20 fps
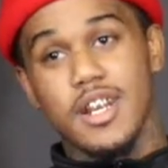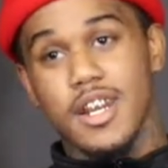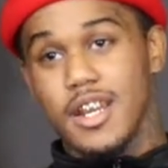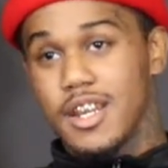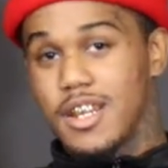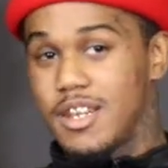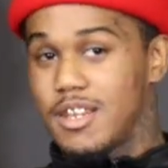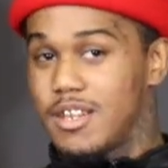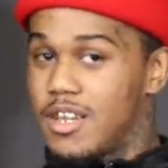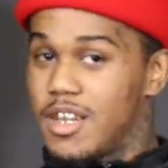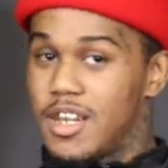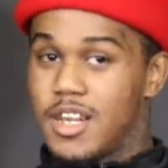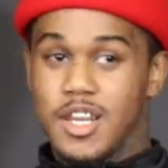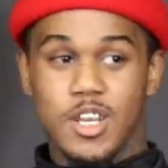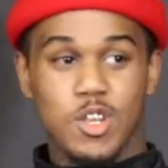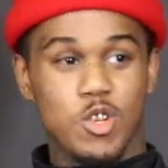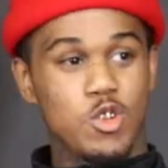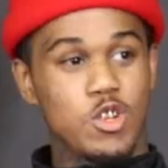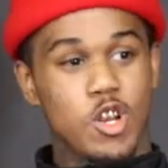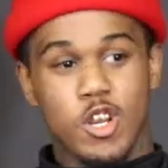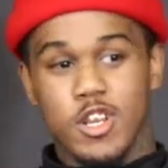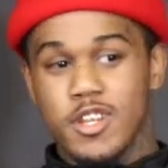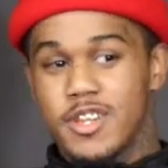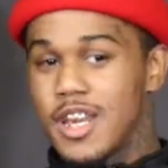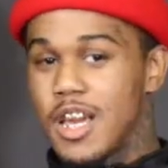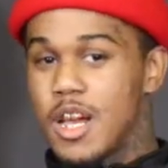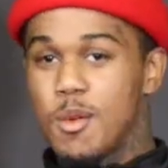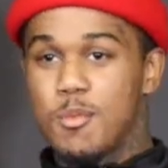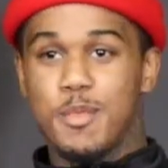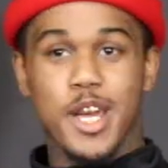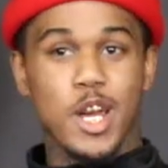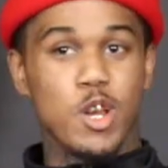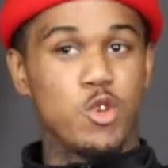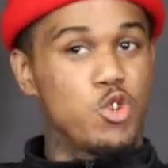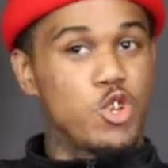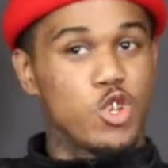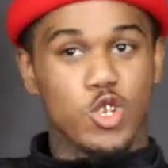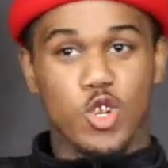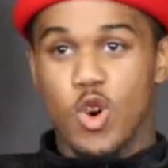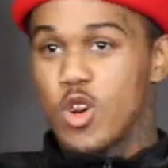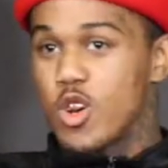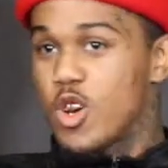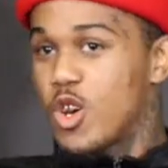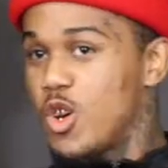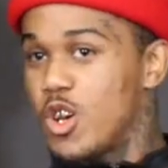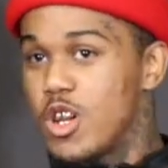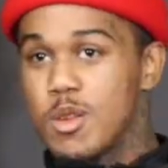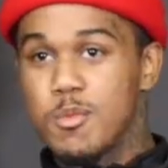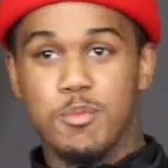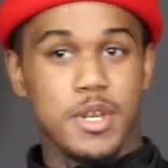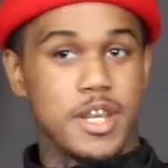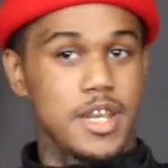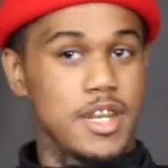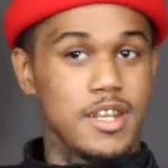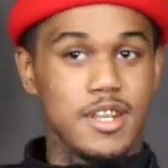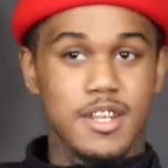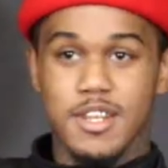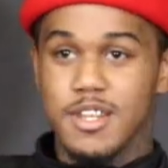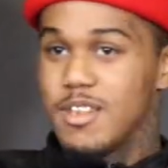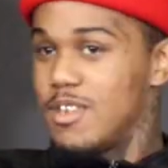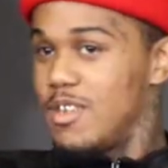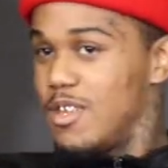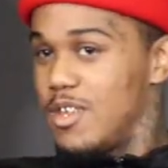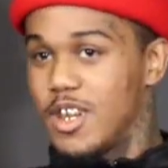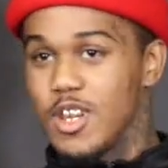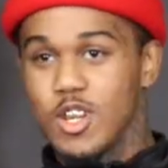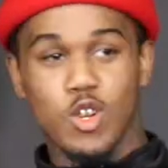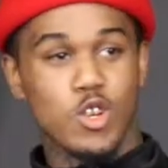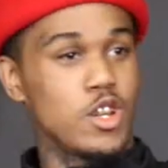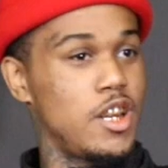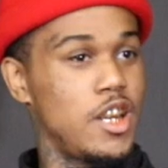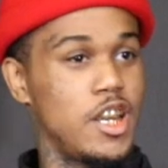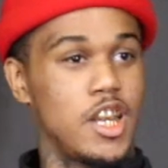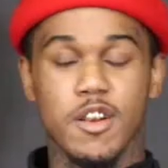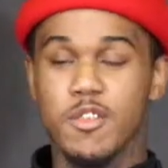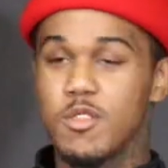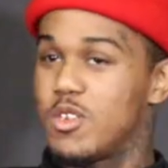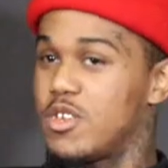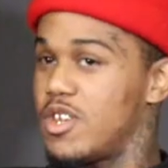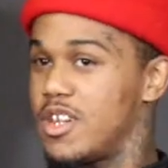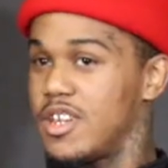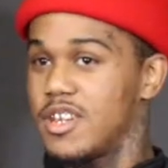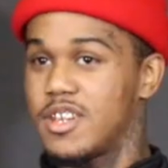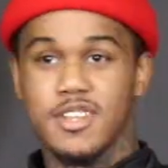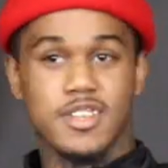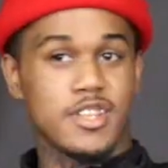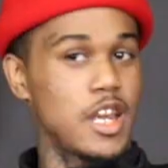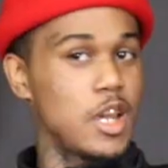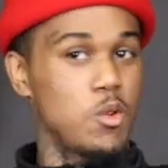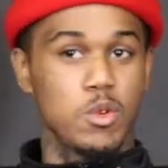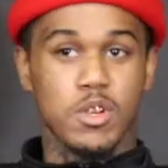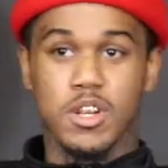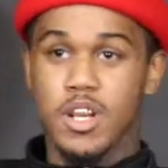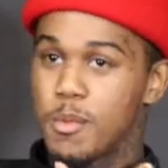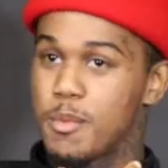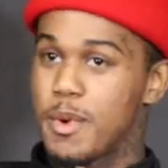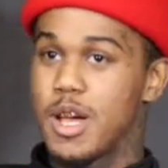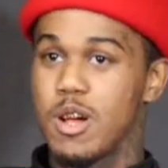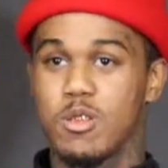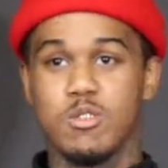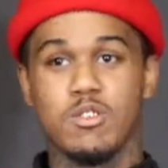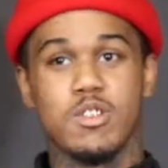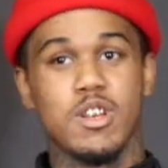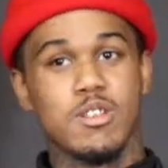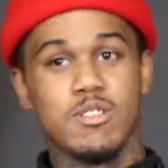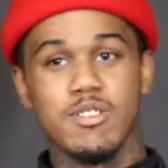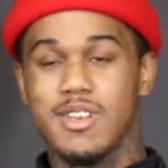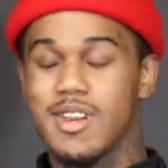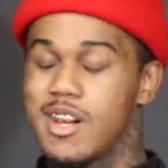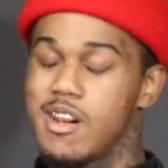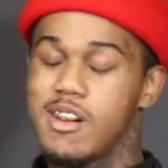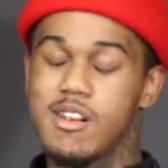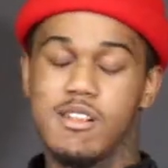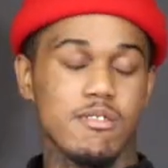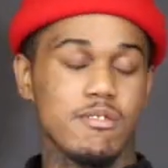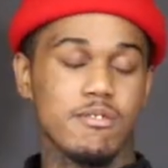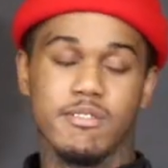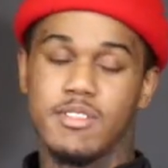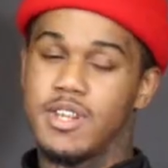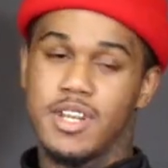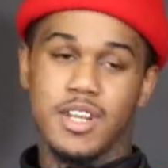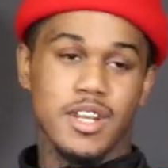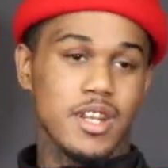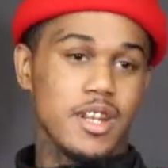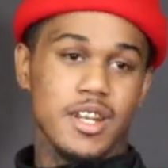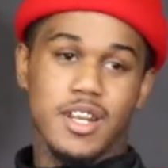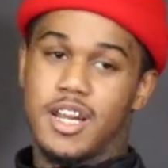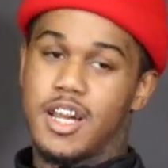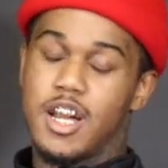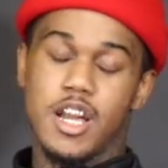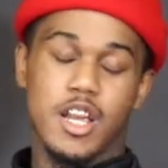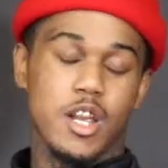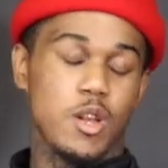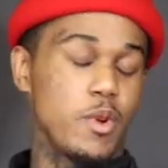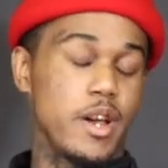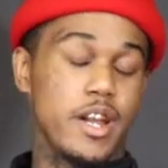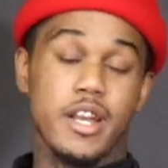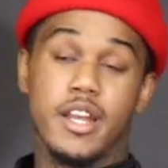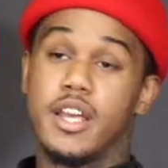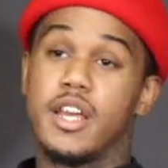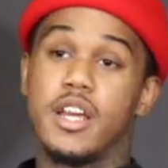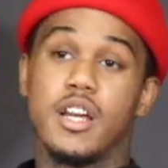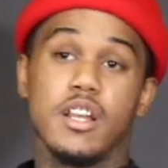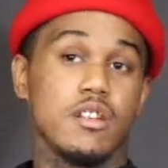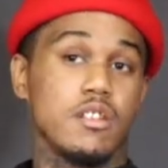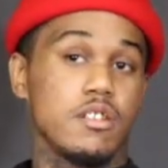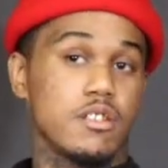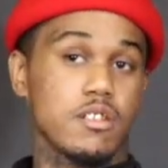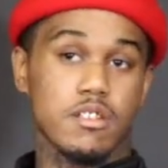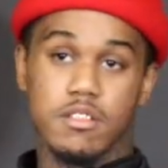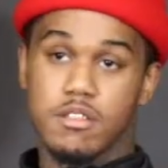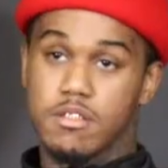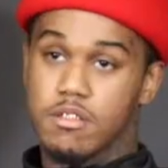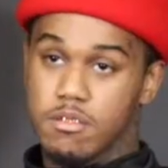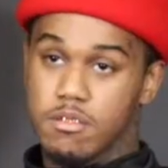Like, you know, it sound better. You just going over here to beat, you know, your level, just say will come out. You know, I ain't writing hellers.